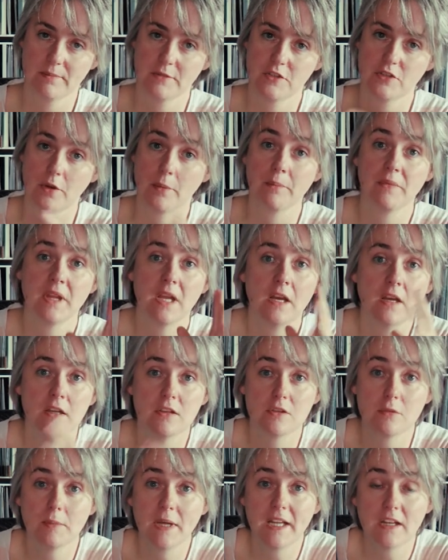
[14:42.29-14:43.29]
So
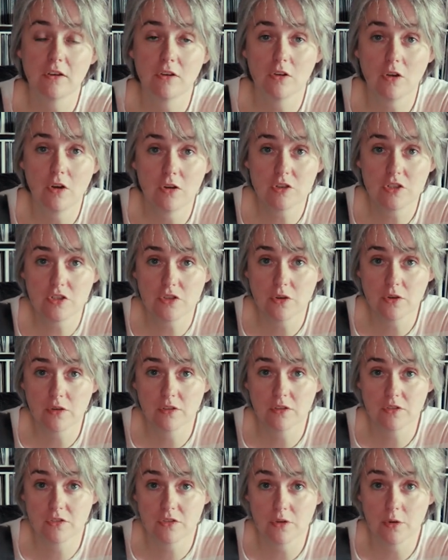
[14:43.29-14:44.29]
to make a long
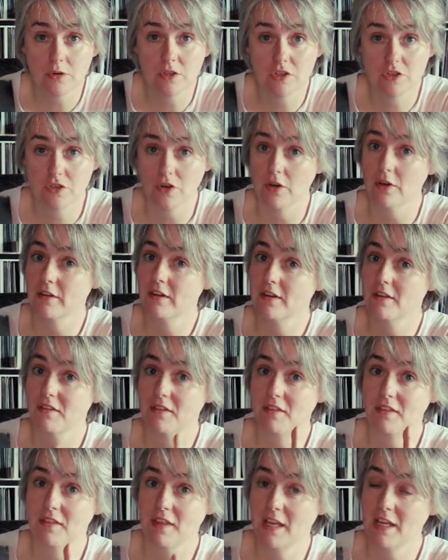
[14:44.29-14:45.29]
story short,
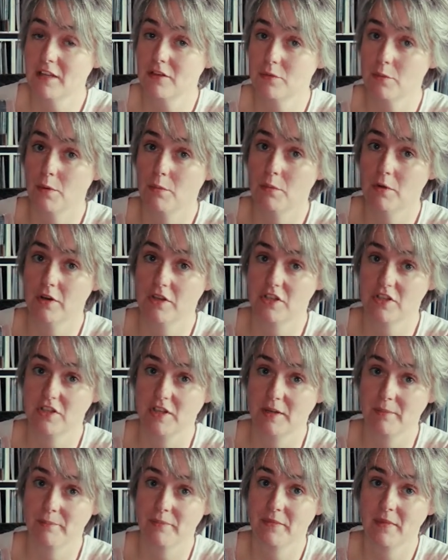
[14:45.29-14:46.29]
thanks for
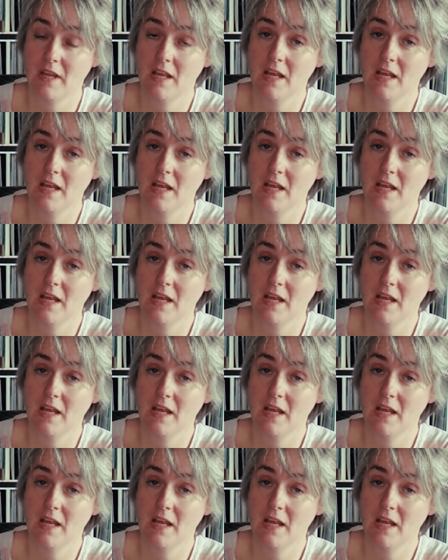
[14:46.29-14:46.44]
watching.